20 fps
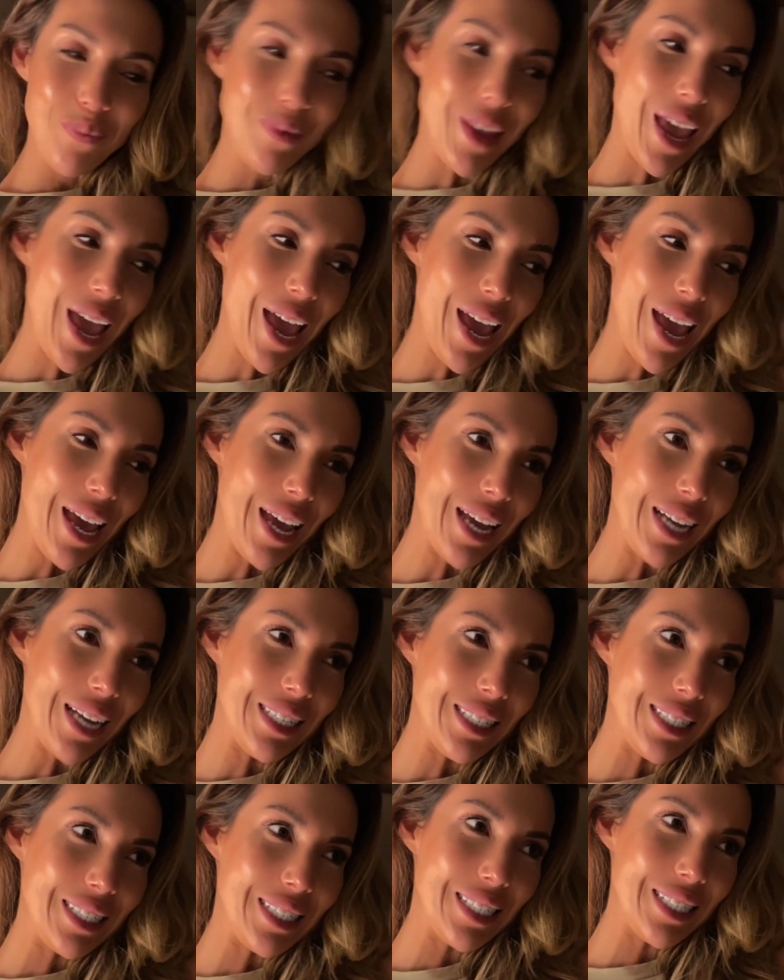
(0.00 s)

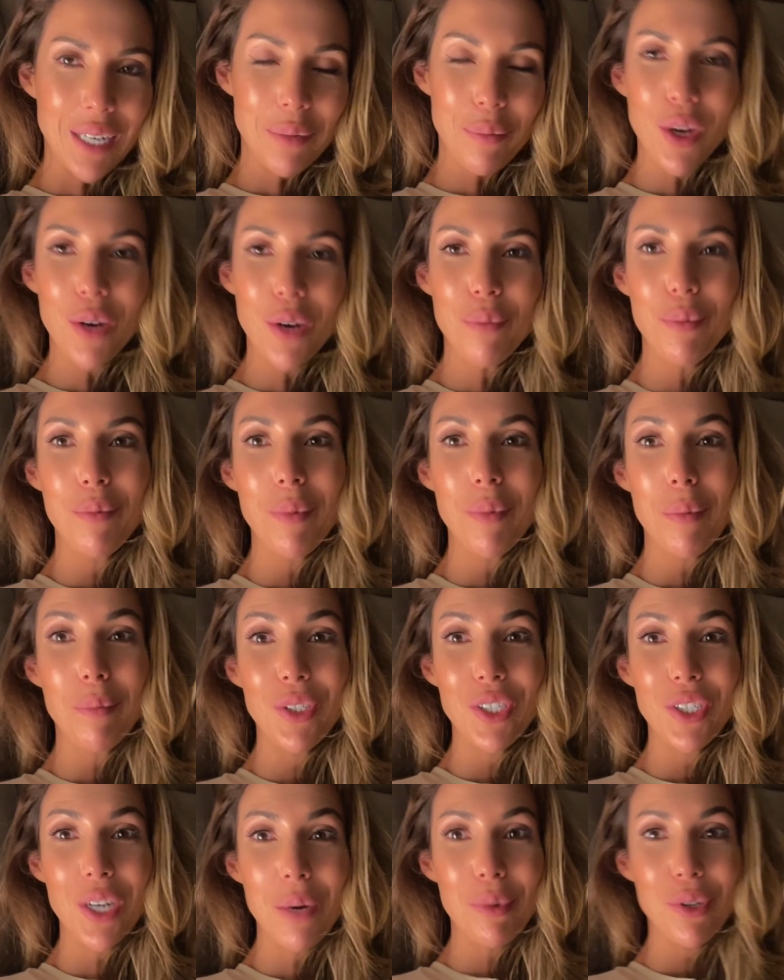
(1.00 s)
And I'm gonna put my
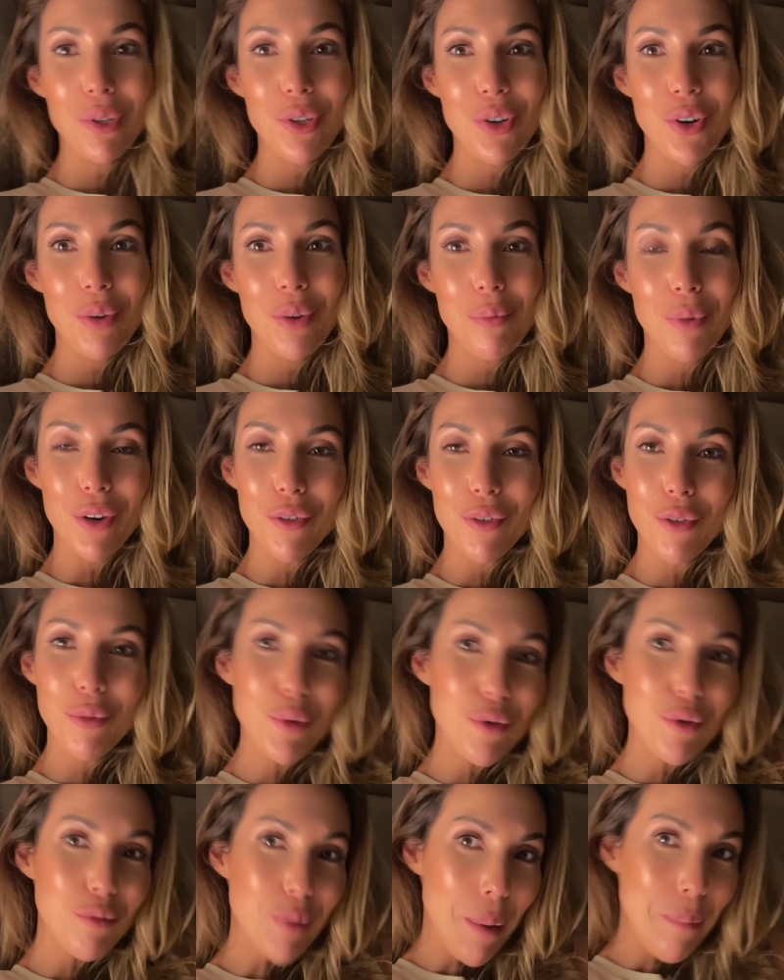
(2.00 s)
pajamas on. I'm gonna
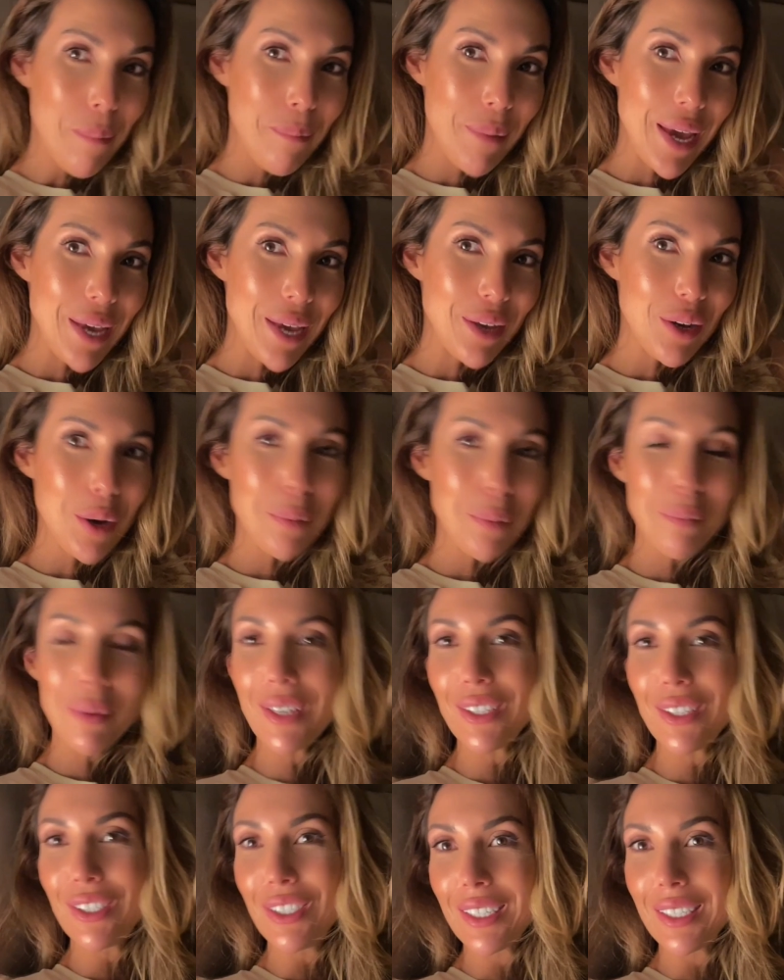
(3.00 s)
remove my makeup
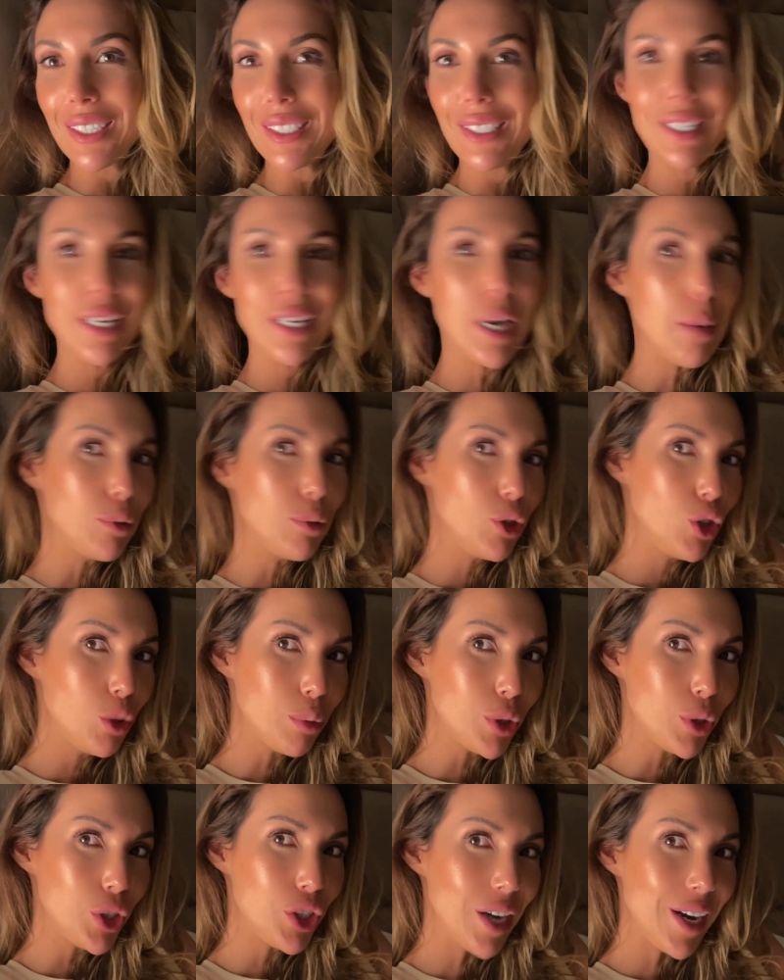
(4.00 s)
because you can see I'm
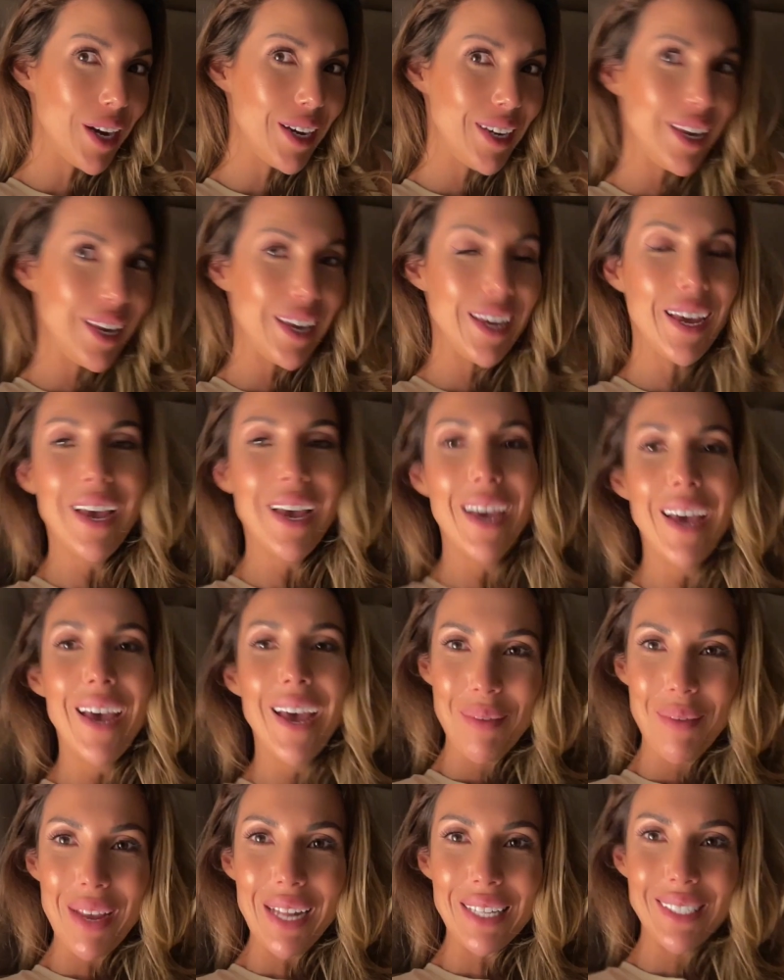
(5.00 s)
super shiny.
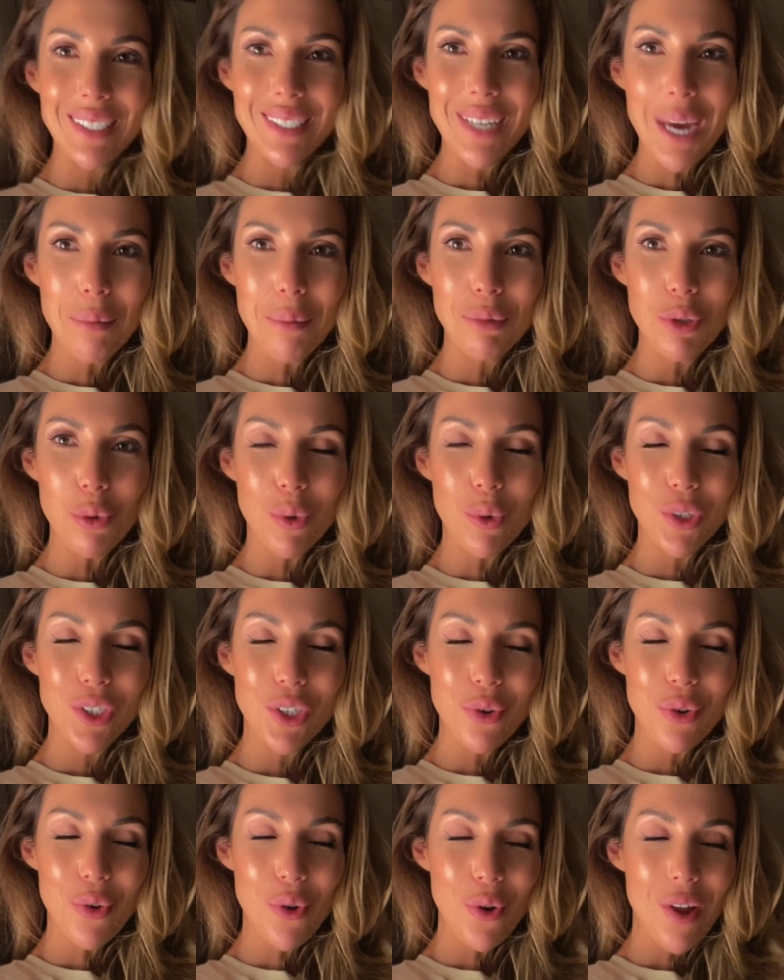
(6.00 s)
It's time to
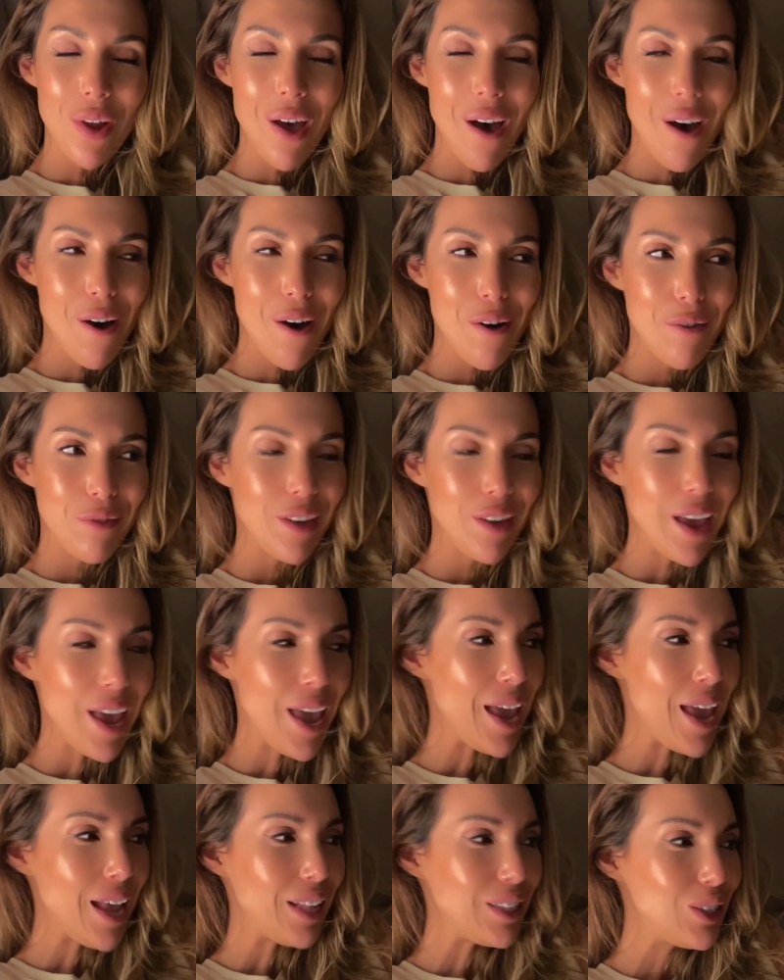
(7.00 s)
wash it all off
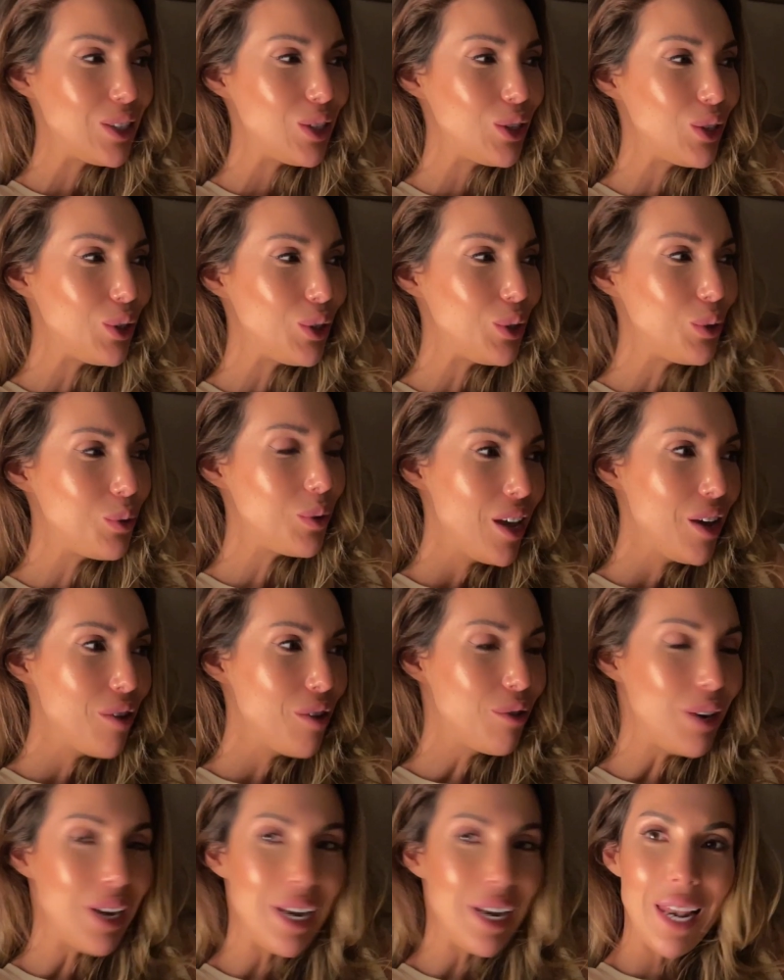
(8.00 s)
and to
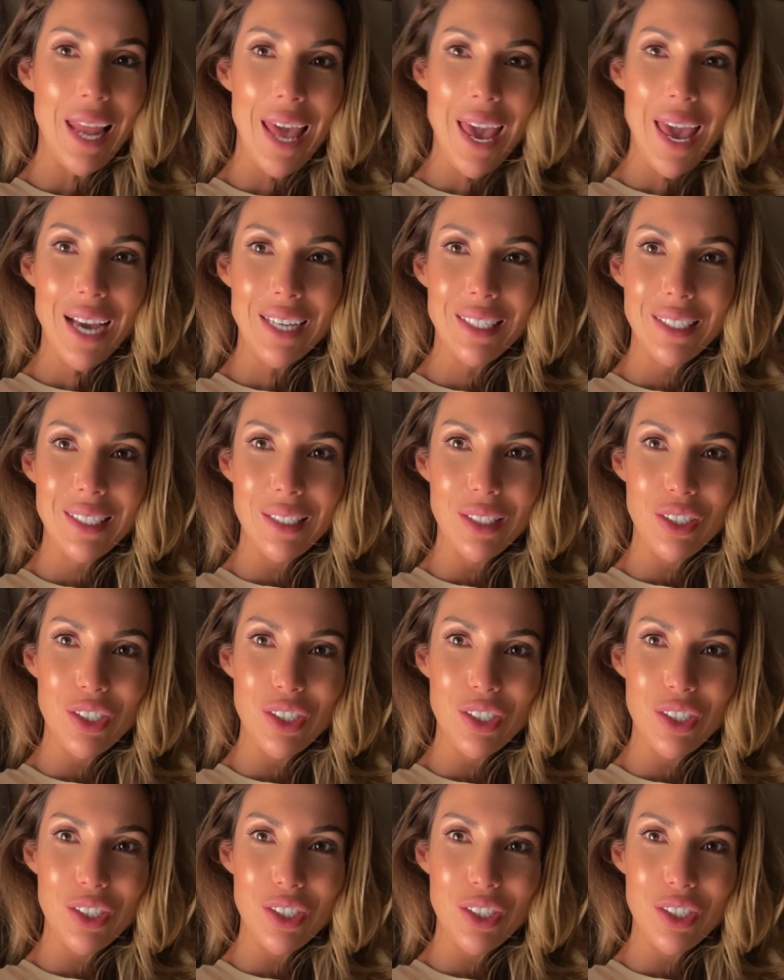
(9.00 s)
relax.